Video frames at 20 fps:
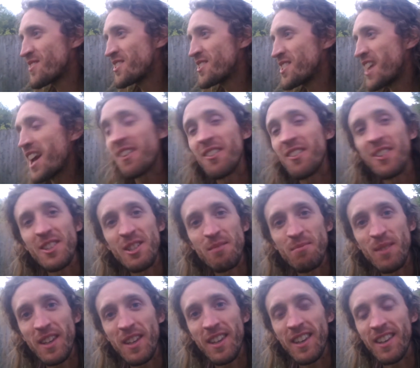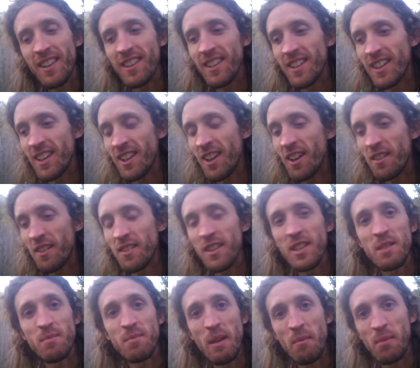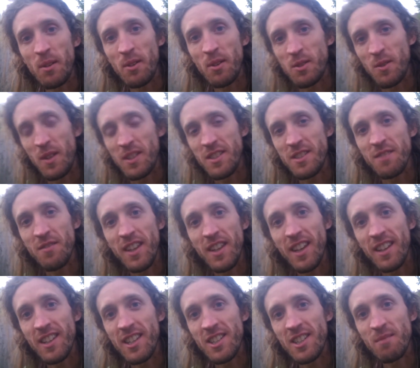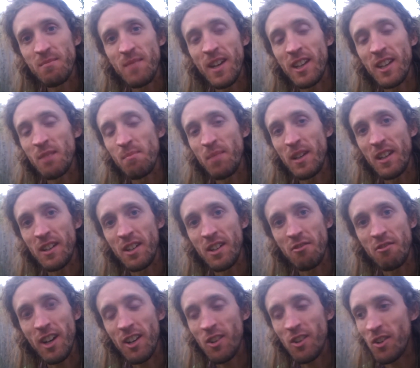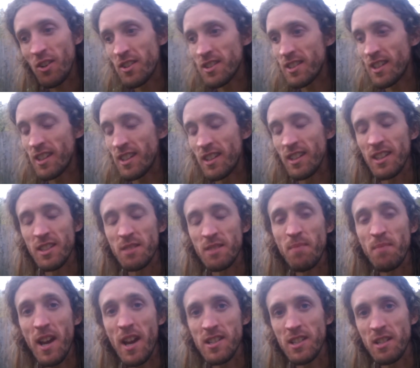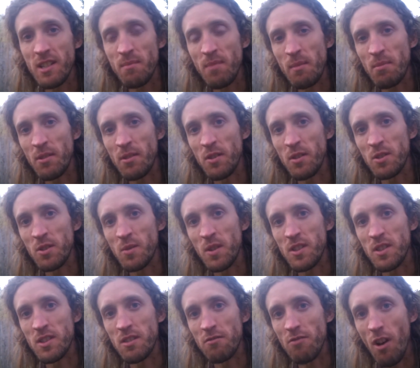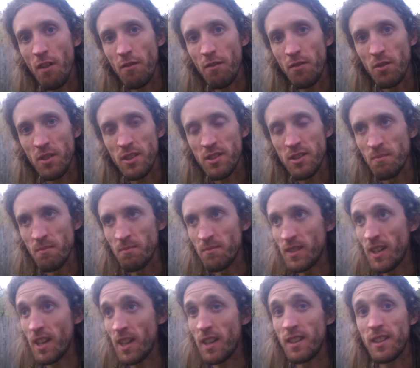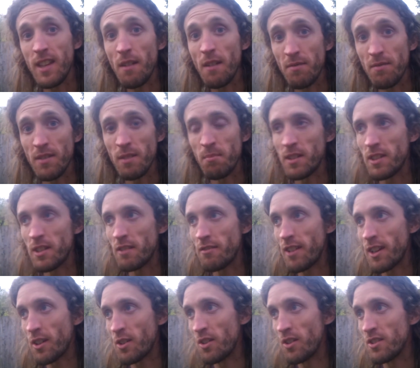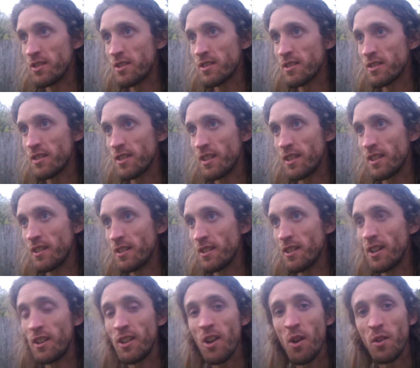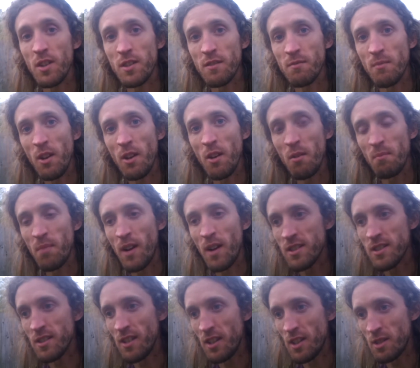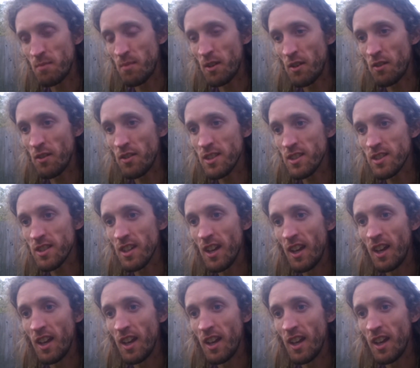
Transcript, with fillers: Generally speaking, a lot of these people who switch to veganism end up beating their records, and especially the people who switch to raw foodism, they definitely beat their records. And I know this from my own personal experience.